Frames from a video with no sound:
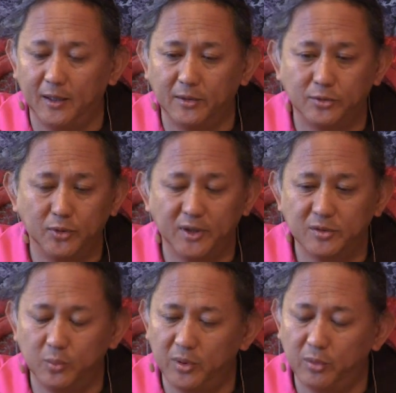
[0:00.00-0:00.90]
So
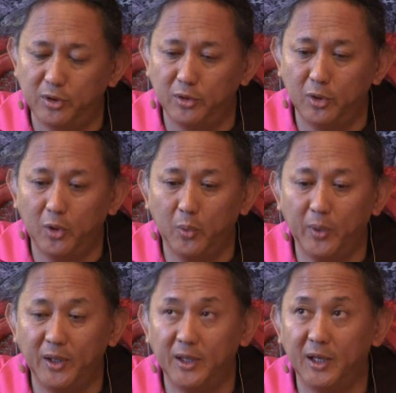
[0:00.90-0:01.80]
as we wouldn't know
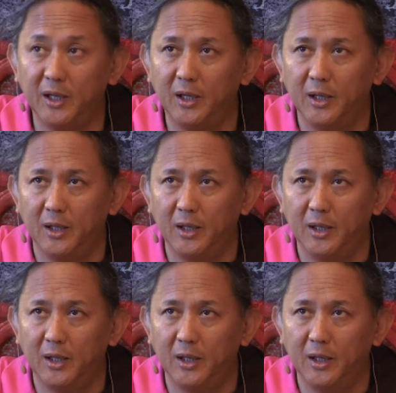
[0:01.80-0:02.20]
when the